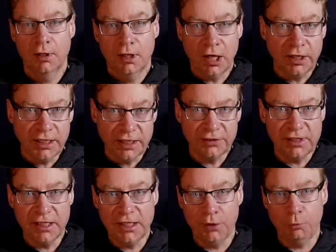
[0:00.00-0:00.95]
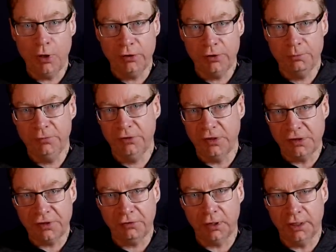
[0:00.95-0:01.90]
Hi, it's Lee, and welcome to The
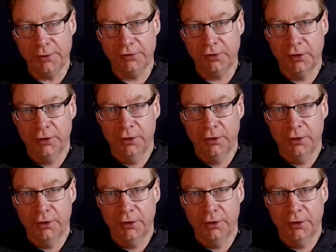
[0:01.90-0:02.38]
Tesla Economist.